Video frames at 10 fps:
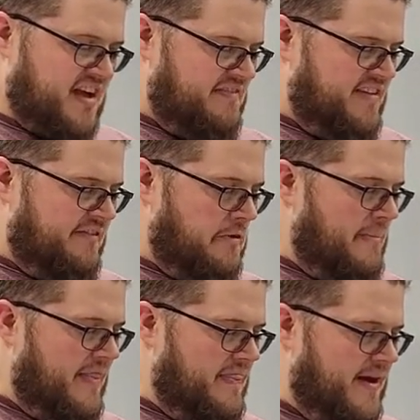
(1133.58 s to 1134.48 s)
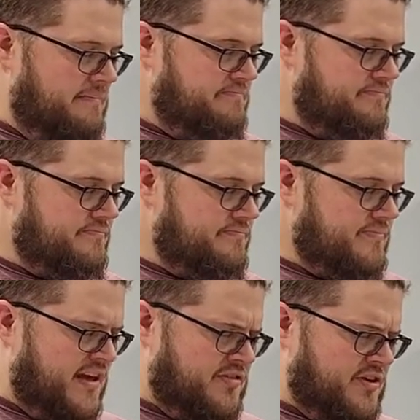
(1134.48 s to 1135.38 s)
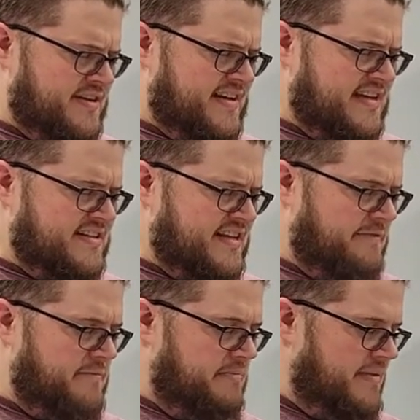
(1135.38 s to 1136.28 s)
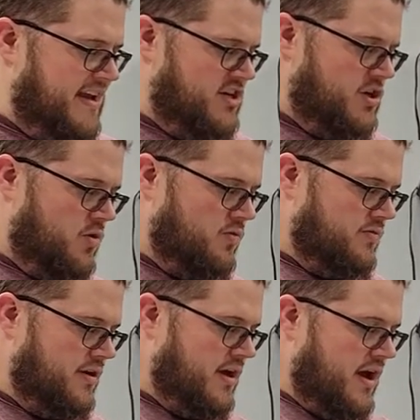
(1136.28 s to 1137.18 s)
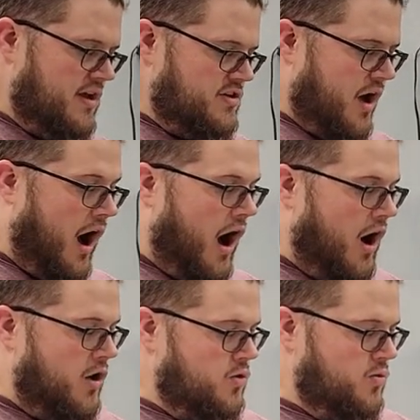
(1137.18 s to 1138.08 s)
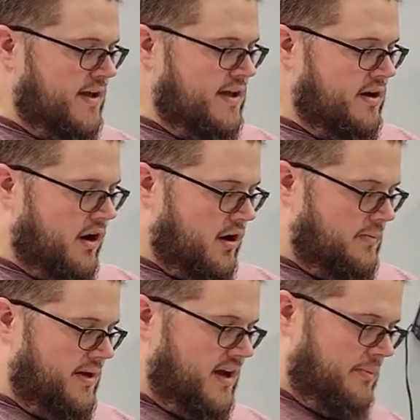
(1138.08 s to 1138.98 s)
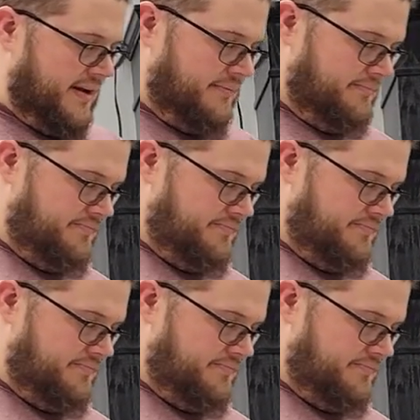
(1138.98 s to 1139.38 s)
Never met them, yet their deaths have been made known. Ah, who we are becoming.